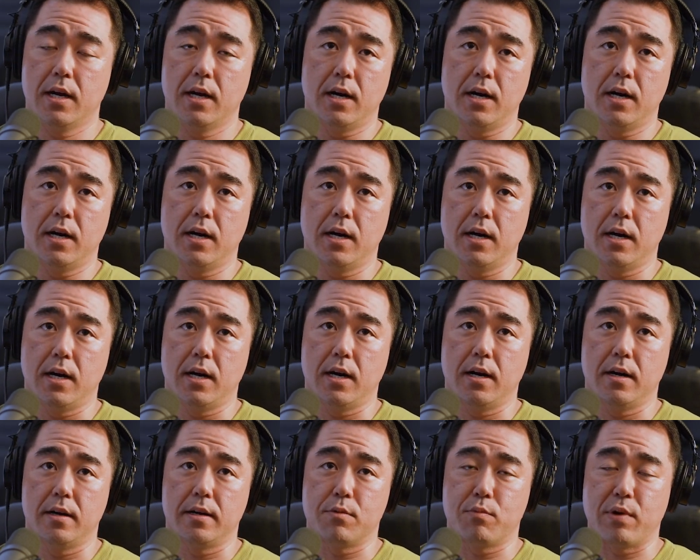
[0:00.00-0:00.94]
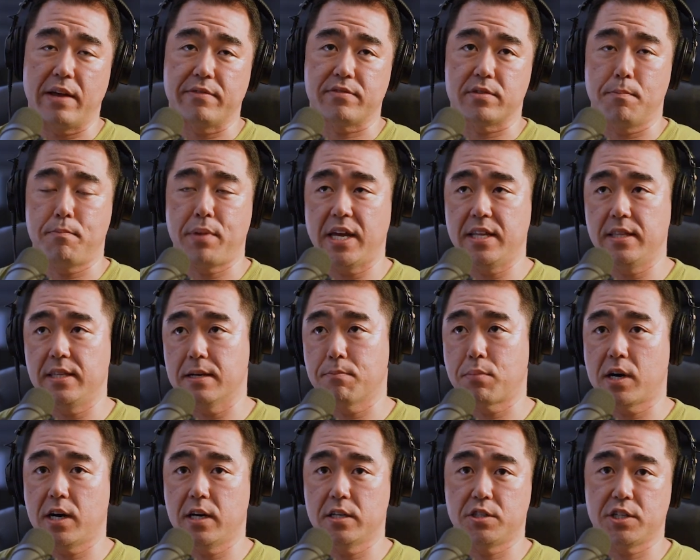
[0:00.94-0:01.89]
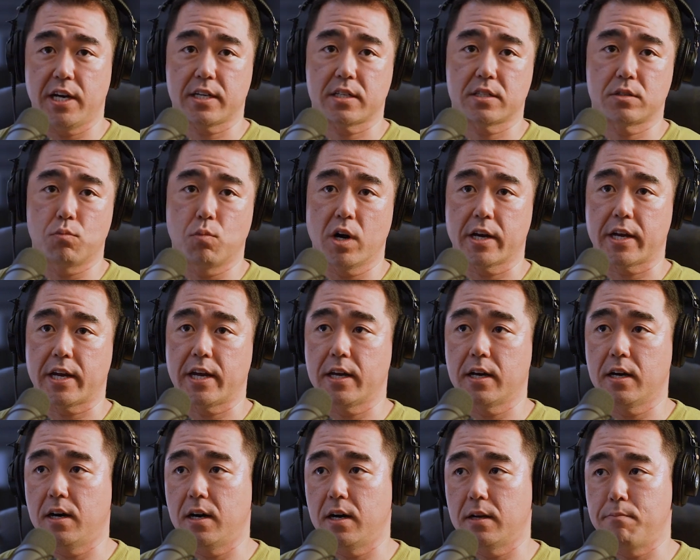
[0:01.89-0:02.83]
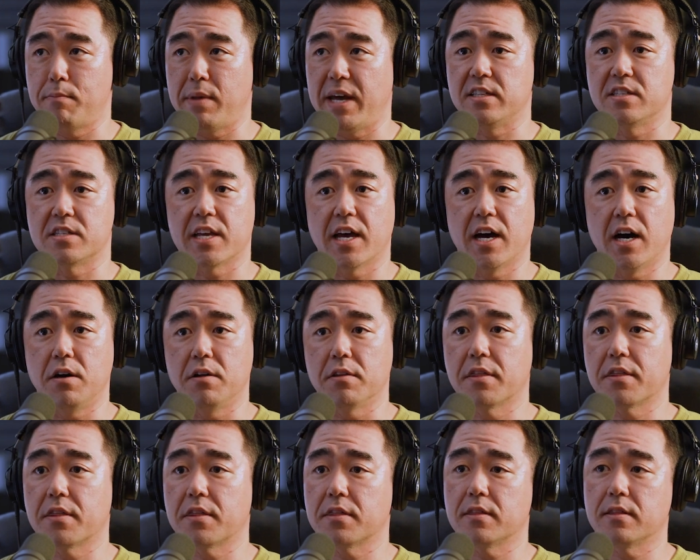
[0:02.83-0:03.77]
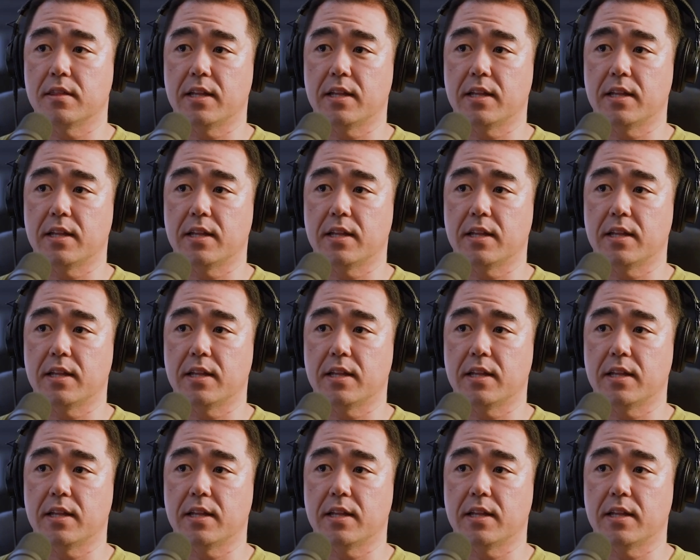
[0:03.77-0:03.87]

Uh, we have some pending projects working on men's health,